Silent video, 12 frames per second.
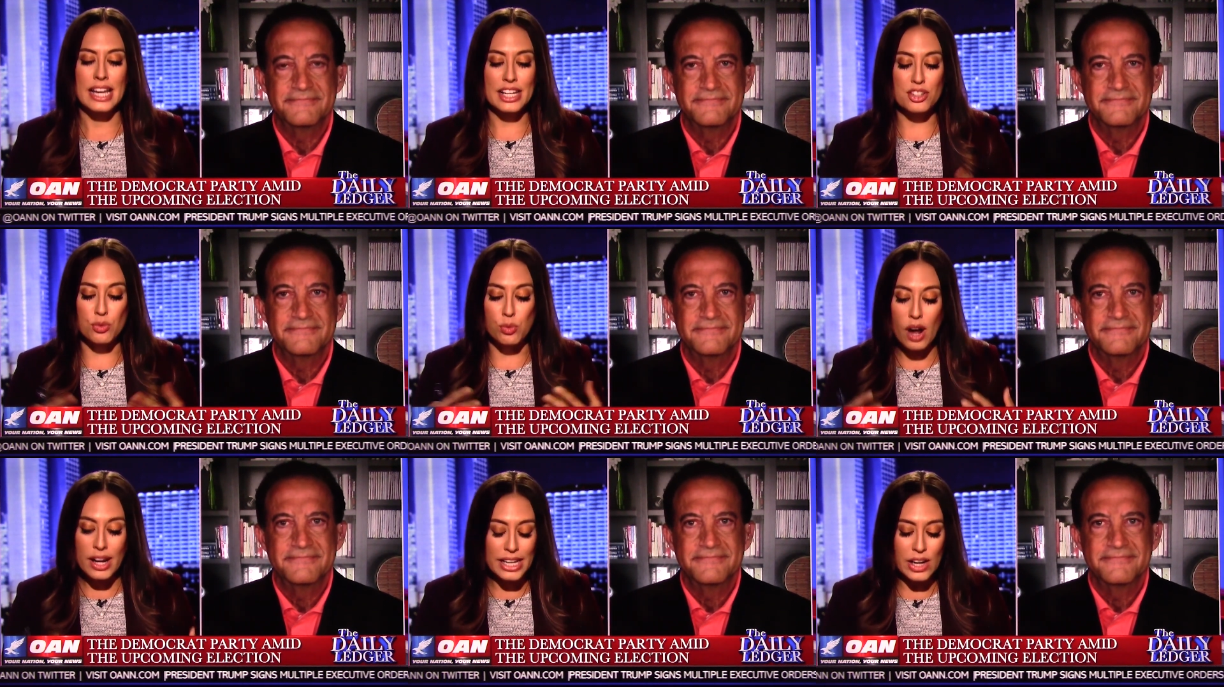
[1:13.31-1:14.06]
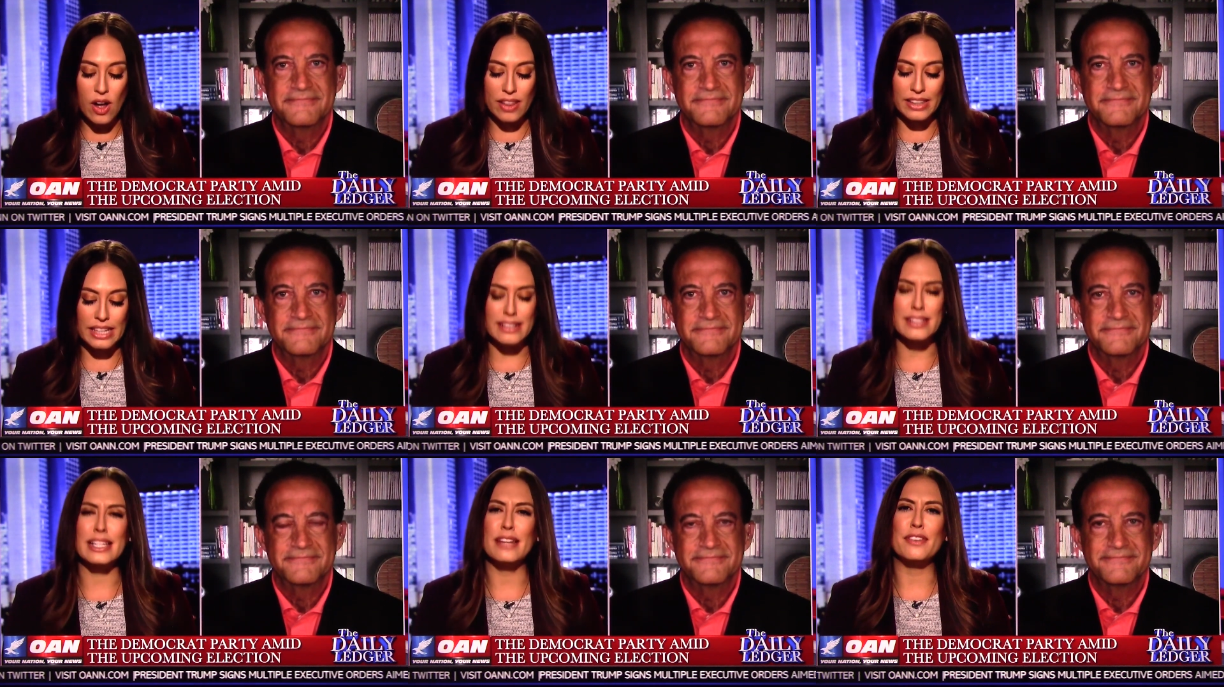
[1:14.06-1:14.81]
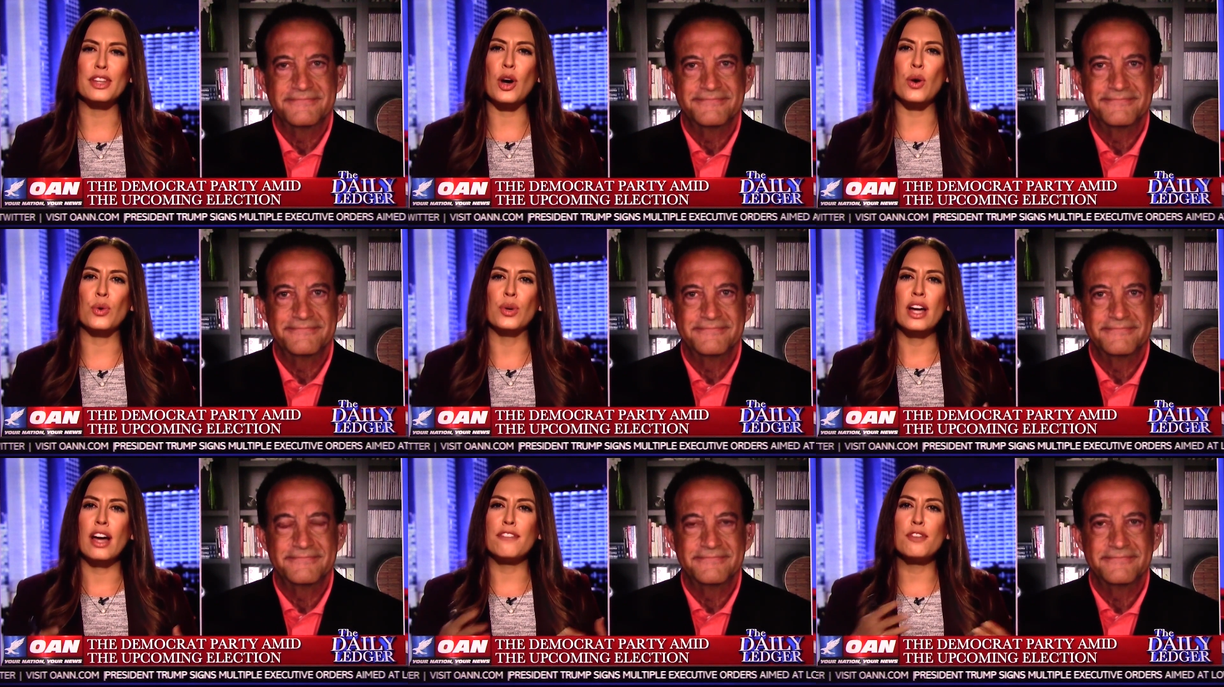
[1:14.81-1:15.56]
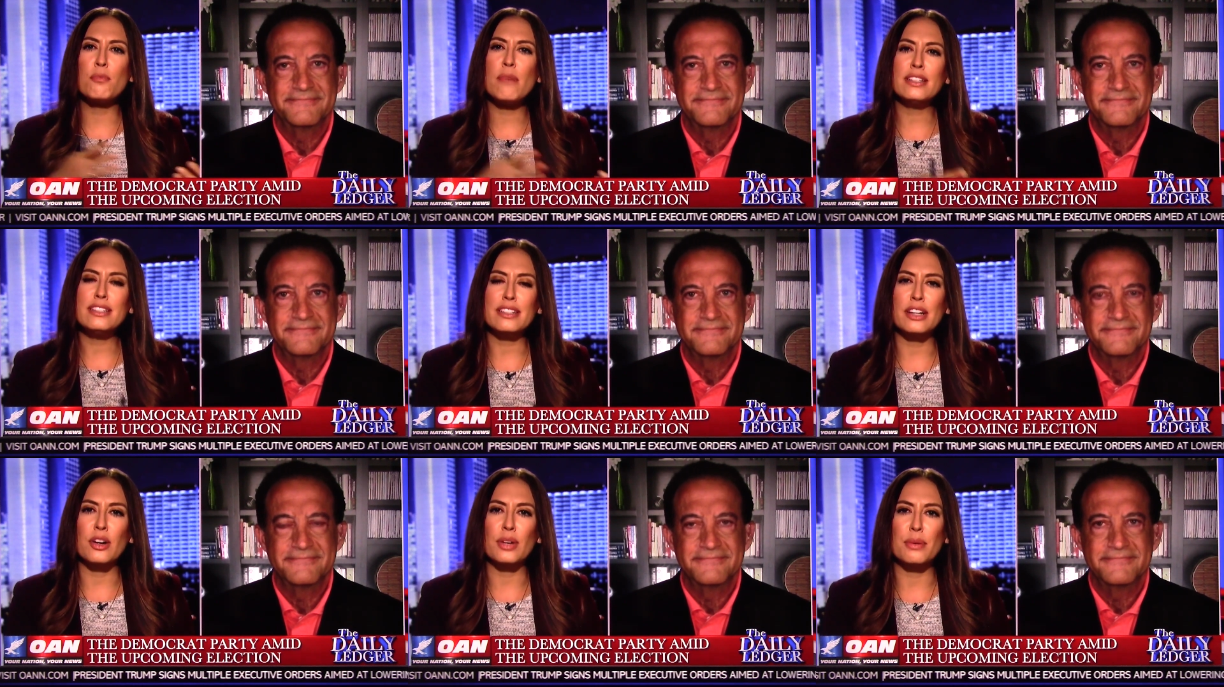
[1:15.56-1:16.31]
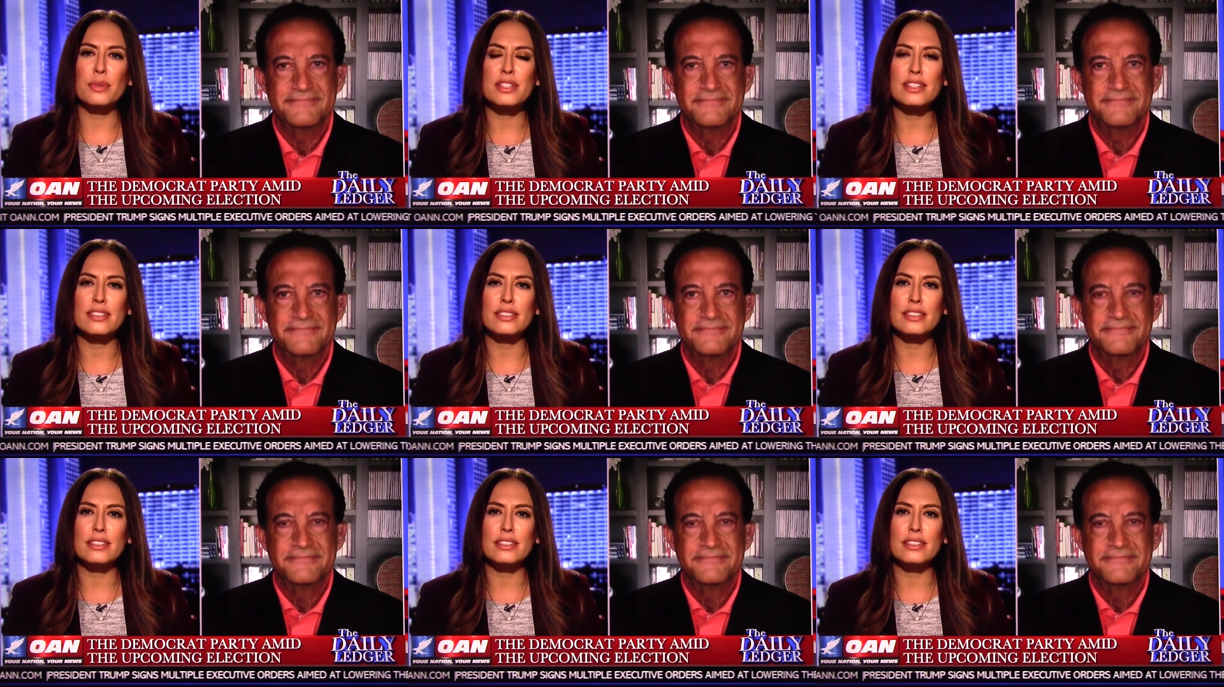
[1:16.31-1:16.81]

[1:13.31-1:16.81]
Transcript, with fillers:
Speaker 1: He's running on these, even though a few months ago he was,